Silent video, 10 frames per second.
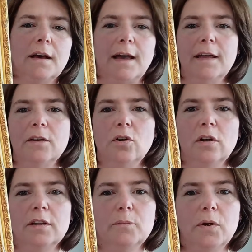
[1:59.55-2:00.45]
I
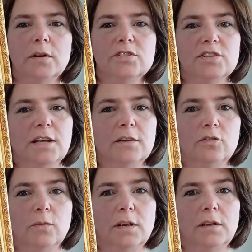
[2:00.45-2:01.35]
call it birds in a
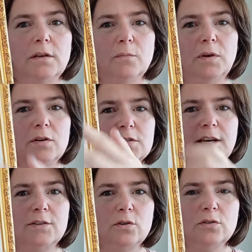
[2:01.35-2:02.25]
tree because
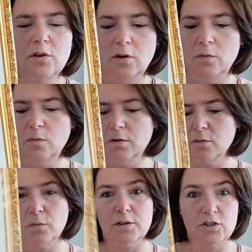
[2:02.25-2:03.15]
I don't know
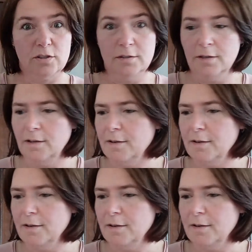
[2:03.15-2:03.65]
Russian.